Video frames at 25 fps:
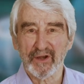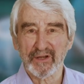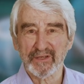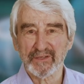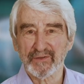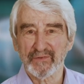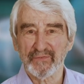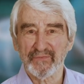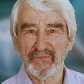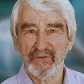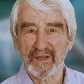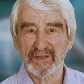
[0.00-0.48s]

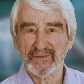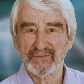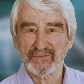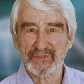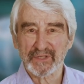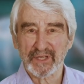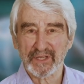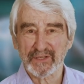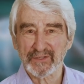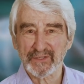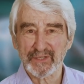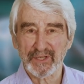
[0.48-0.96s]
heart
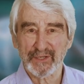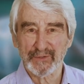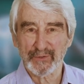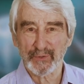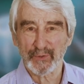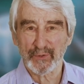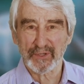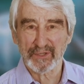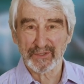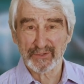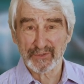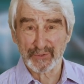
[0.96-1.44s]
defects
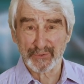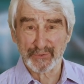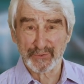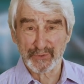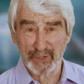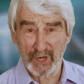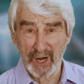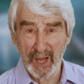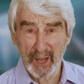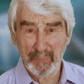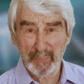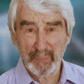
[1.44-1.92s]
continuing to
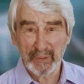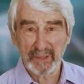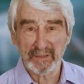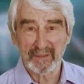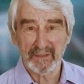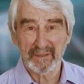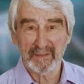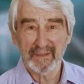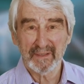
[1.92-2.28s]
drop,